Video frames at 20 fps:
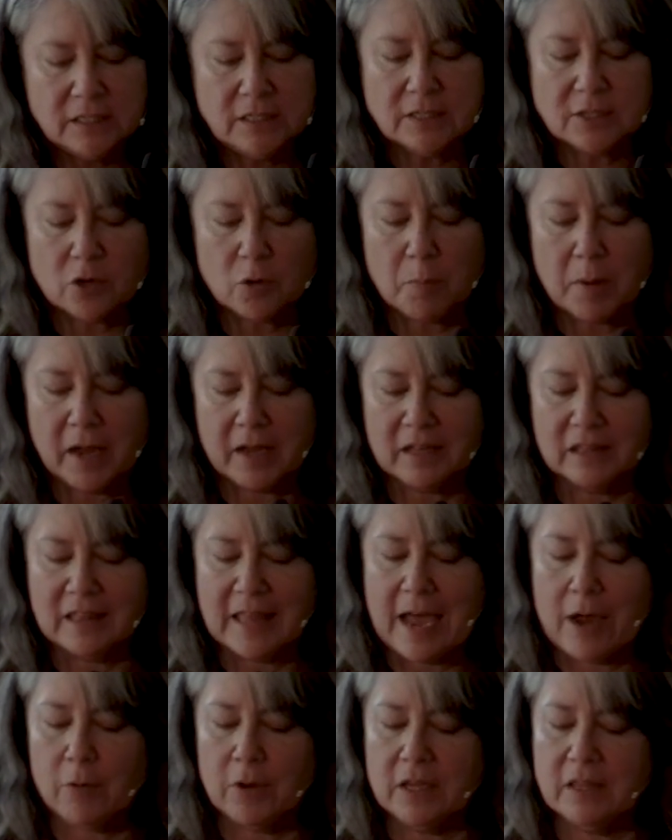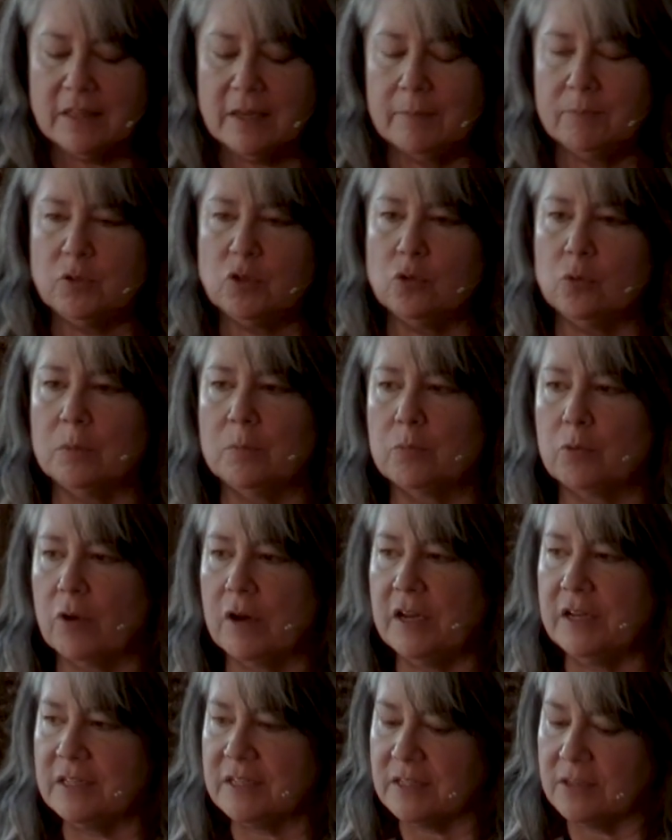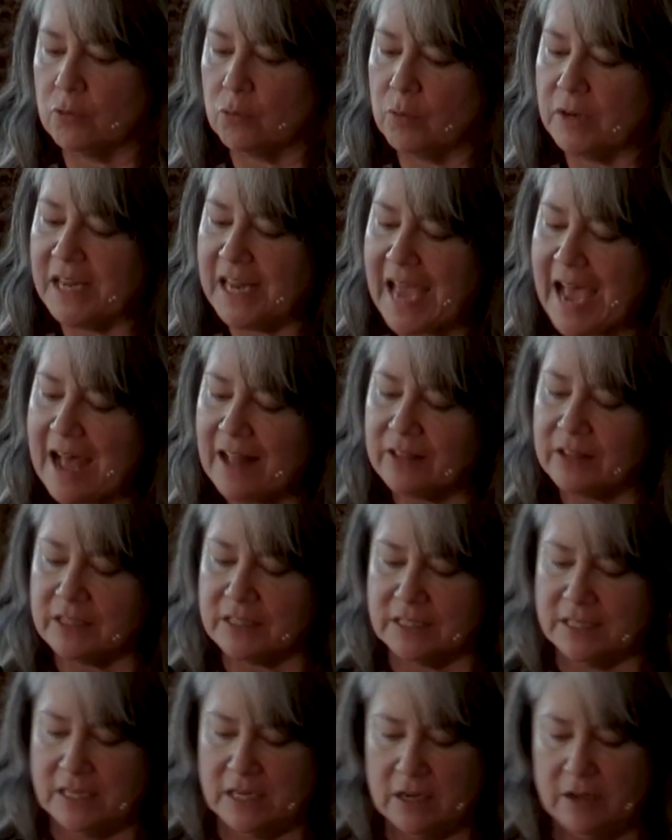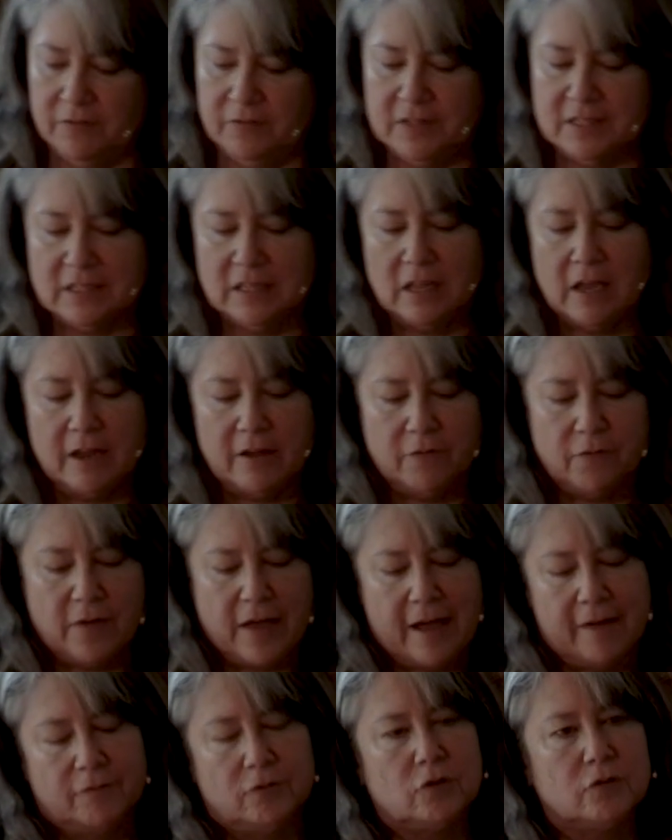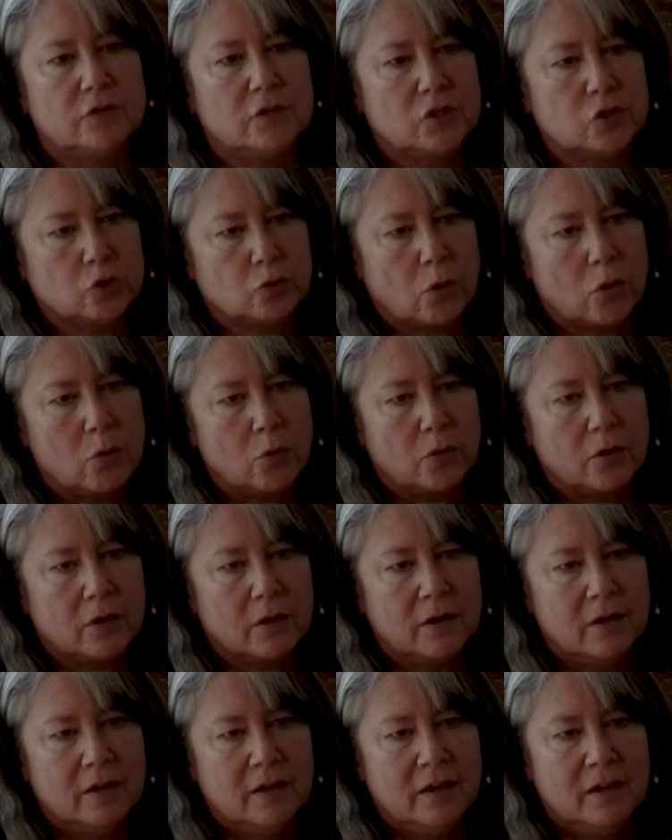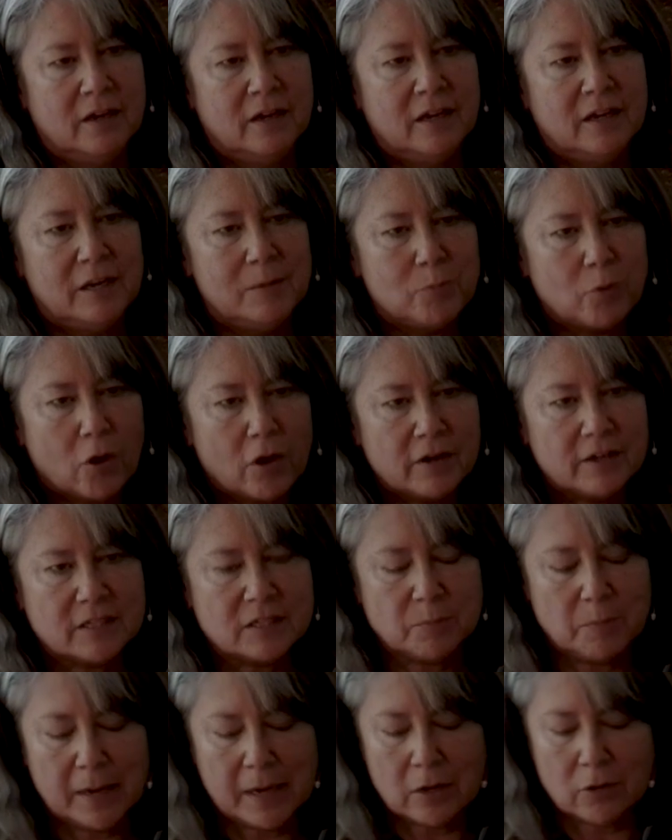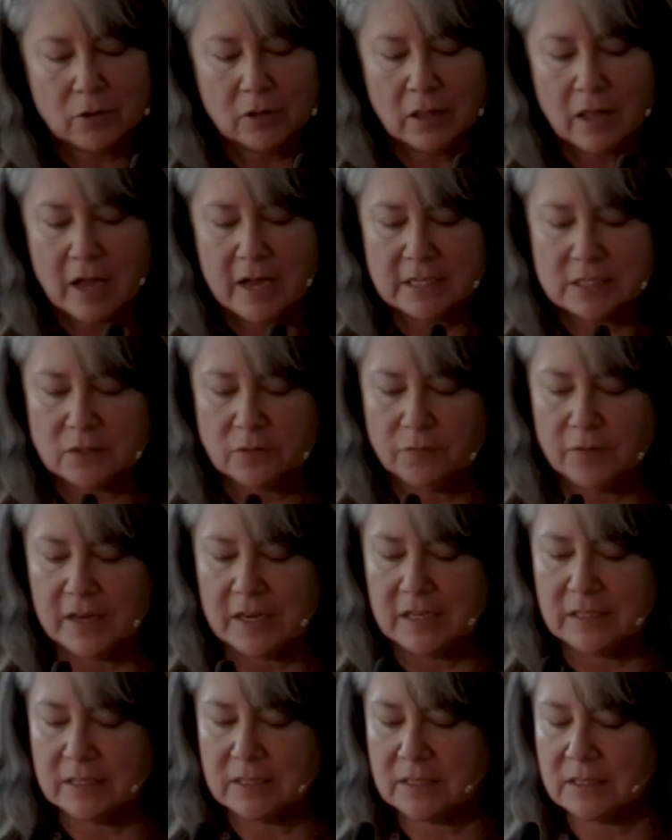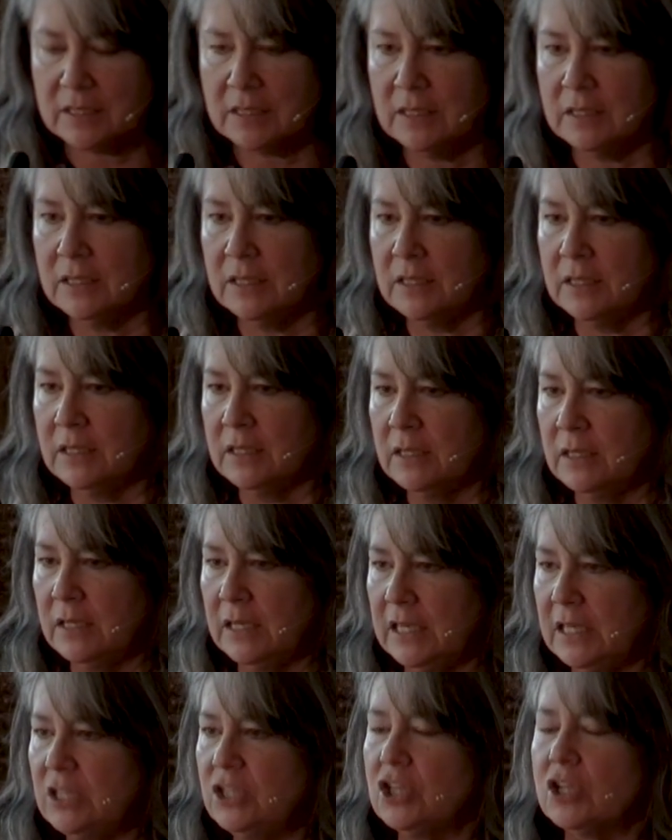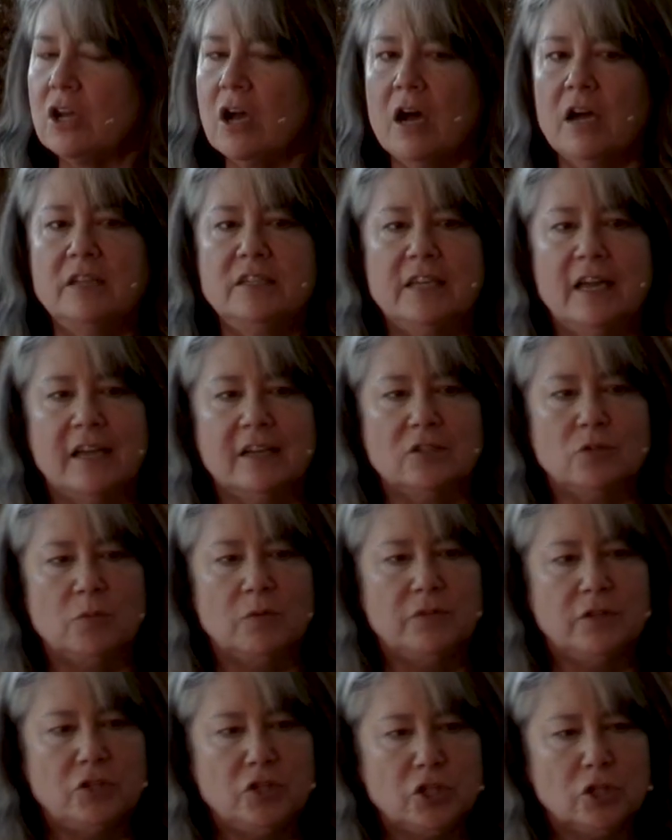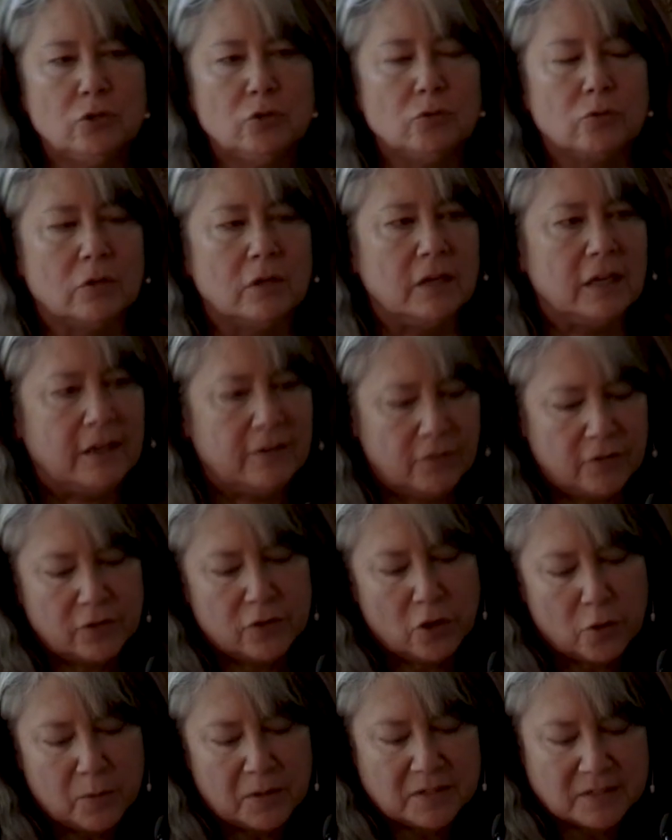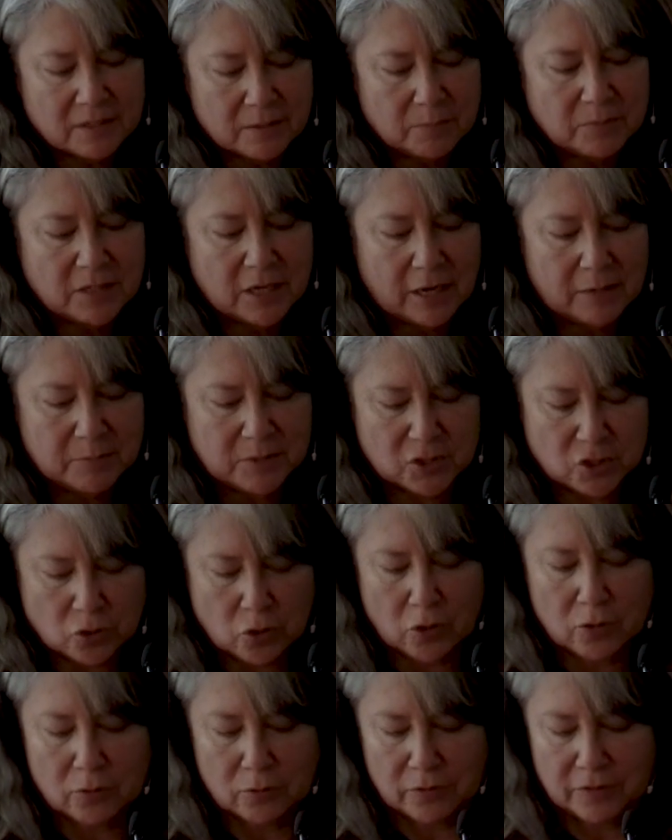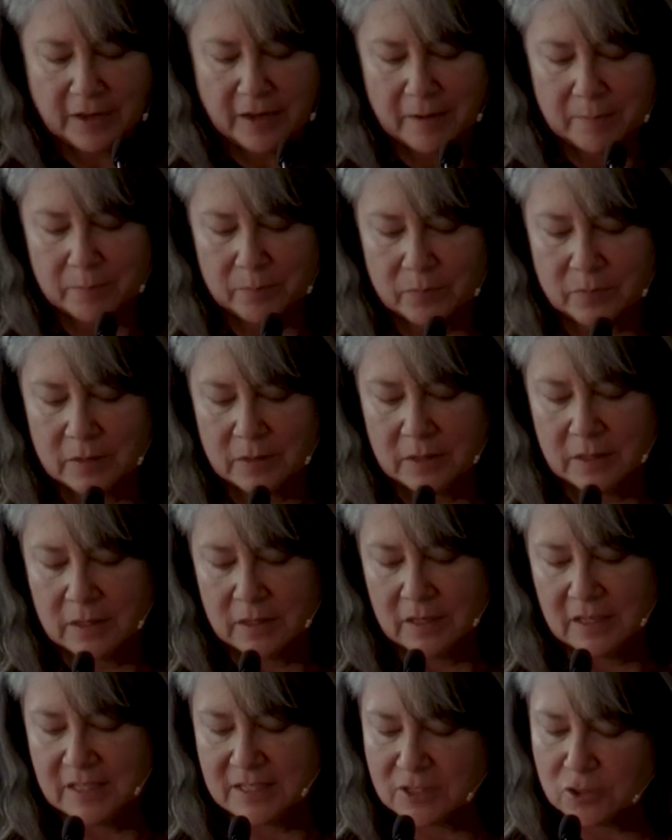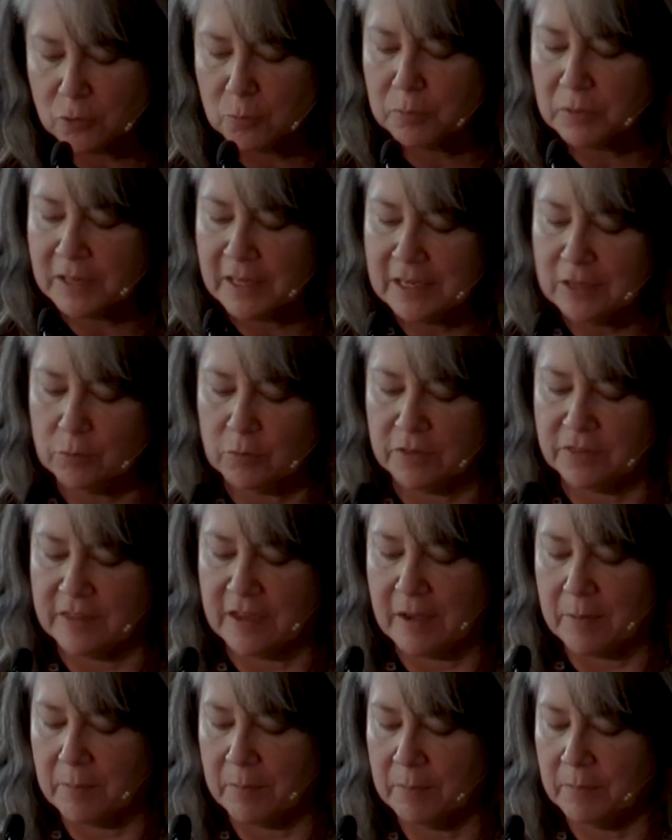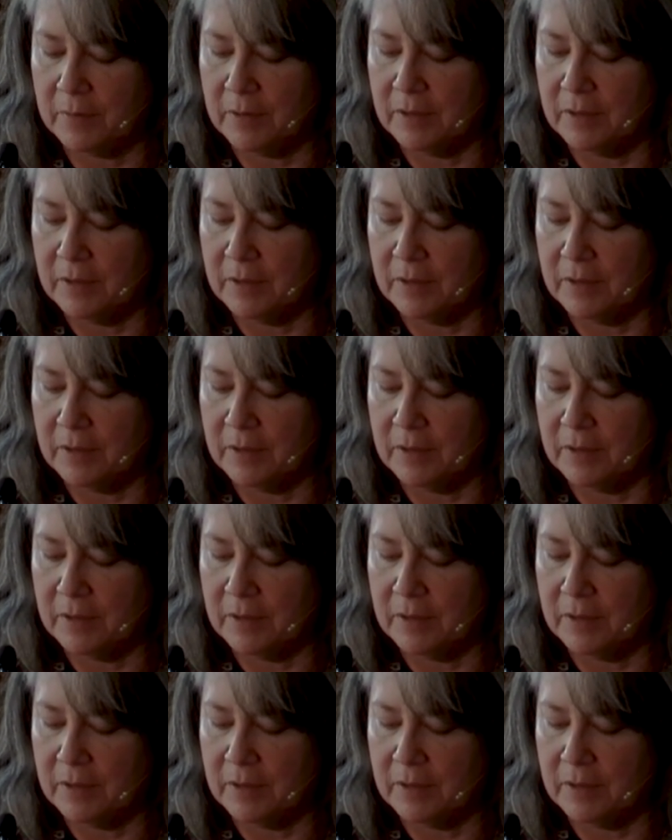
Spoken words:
so by allowing them to embrace the reality of his life after the stroke. He brought his paralyzed face into contact with the children, even though it sometimes startled them. He still played with them.